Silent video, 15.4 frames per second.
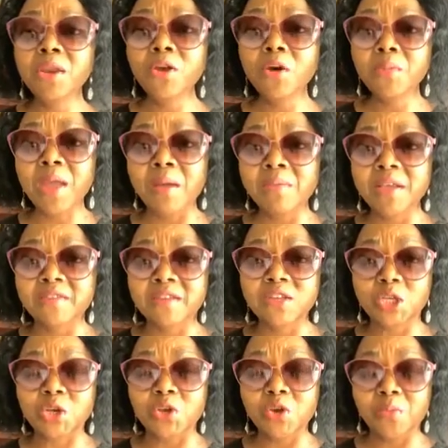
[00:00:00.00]
They may not be
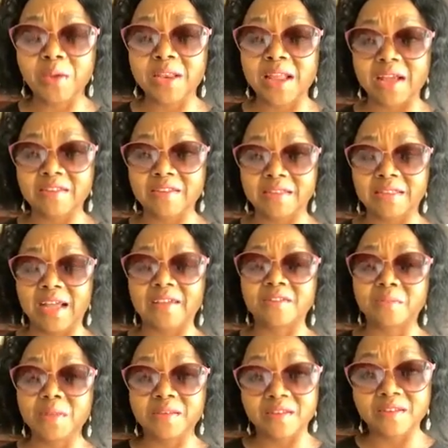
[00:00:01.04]
amazing to you, but
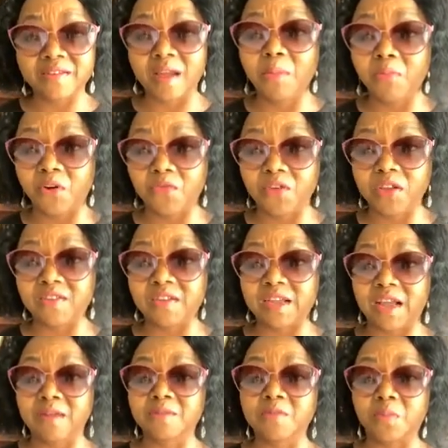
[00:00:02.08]
that's me. Since I'm
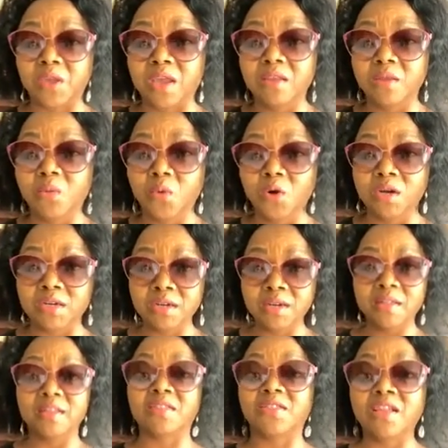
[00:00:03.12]
prophetic, I'm speaking the
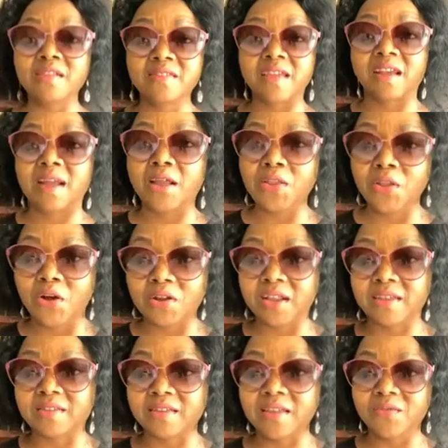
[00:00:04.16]
word, the things that are
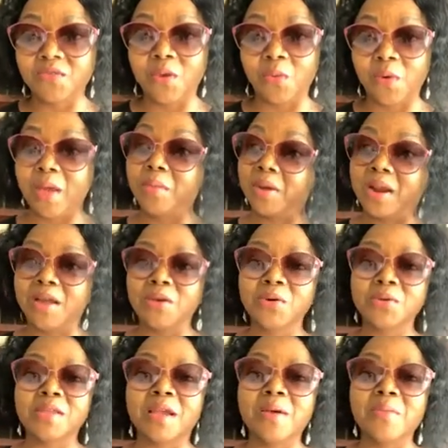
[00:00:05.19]
not as if they were, but
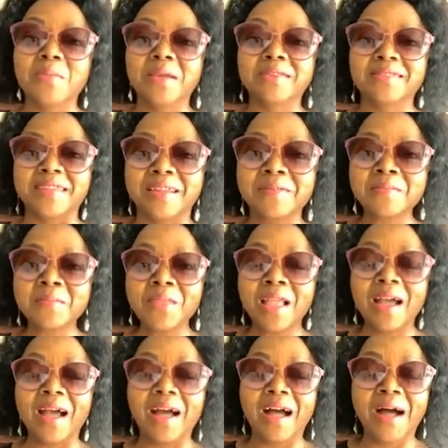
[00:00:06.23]
I know they're amazing.
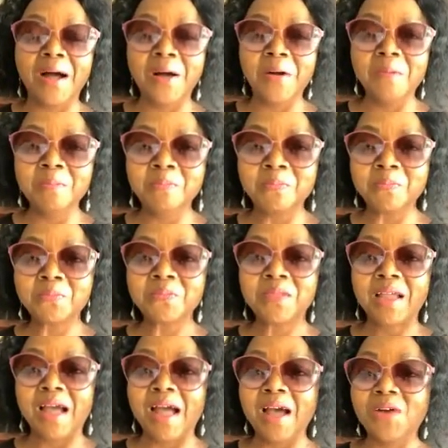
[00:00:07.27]

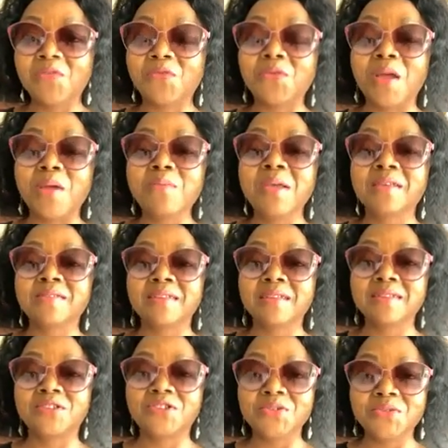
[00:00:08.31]
I have 3
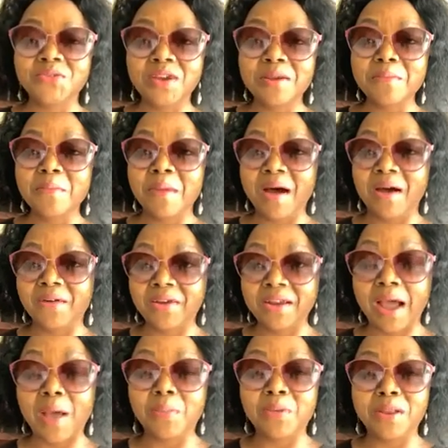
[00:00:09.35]
amazing children,
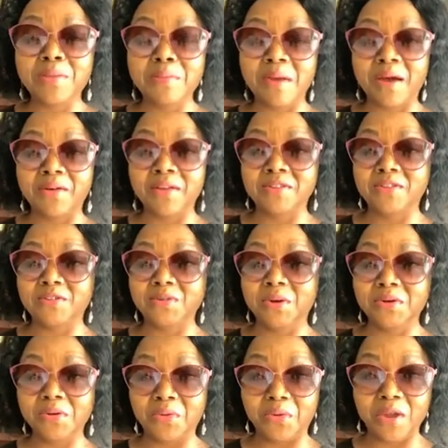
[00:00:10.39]
happily married
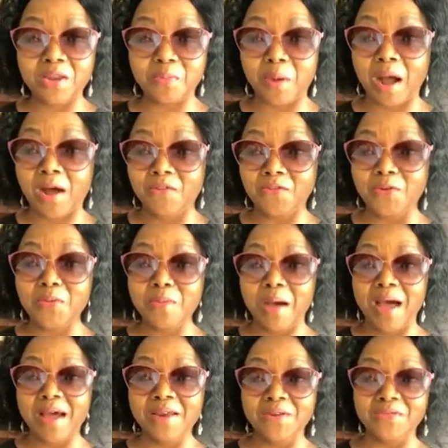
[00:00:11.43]
to a great,
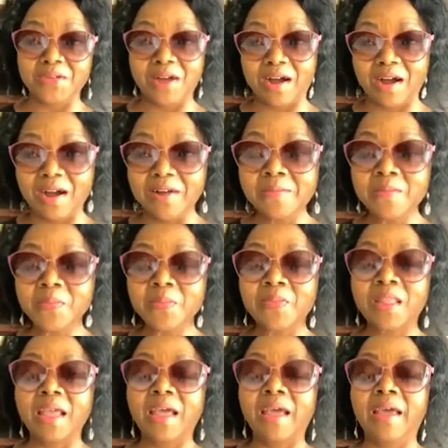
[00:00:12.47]
powerful man of God.
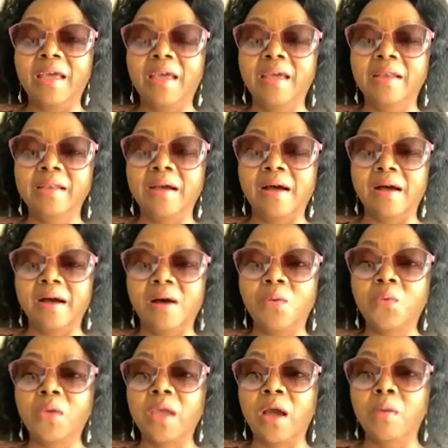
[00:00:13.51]
And
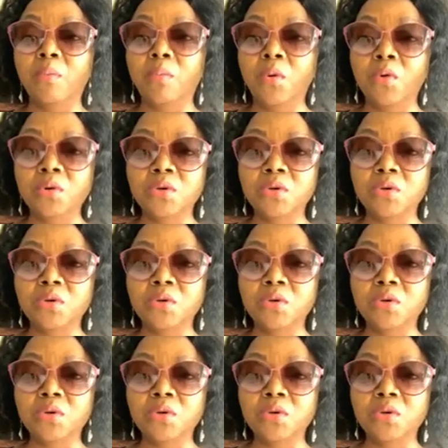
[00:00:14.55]
we